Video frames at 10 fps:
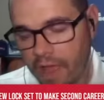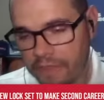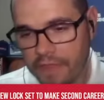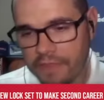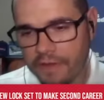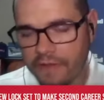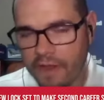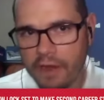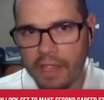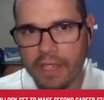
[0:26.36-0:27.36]
I think they're
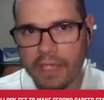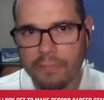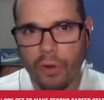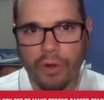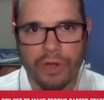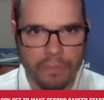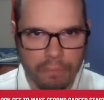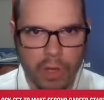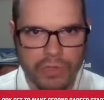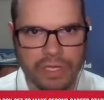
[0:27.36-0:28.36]
very important
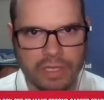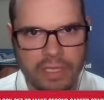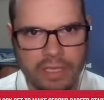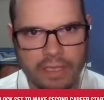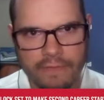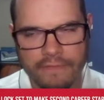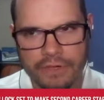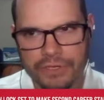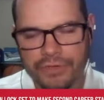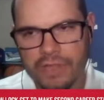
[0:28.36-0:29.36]
emotionally for
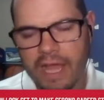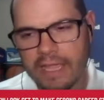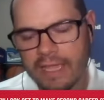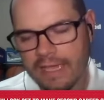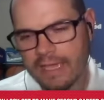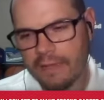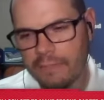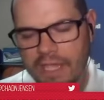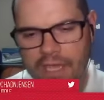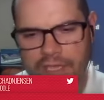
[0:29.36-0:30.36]
Drew Locke. Mm-hmm
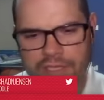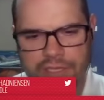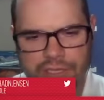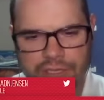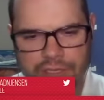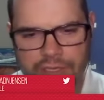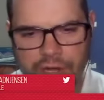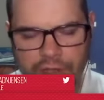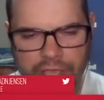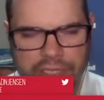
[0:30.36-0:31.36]
because you
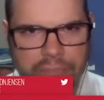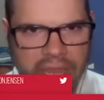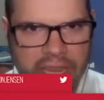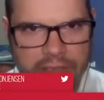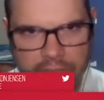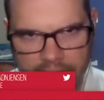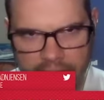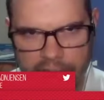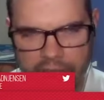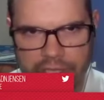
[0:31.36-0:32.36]
know his immediate
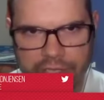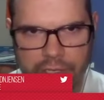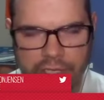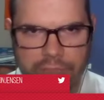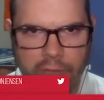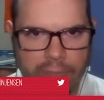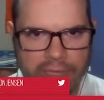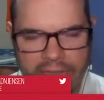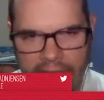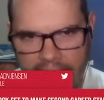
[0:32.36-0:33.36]
family, his his mom
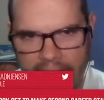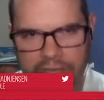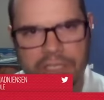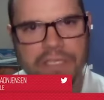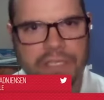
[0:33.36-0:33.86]
and dad and his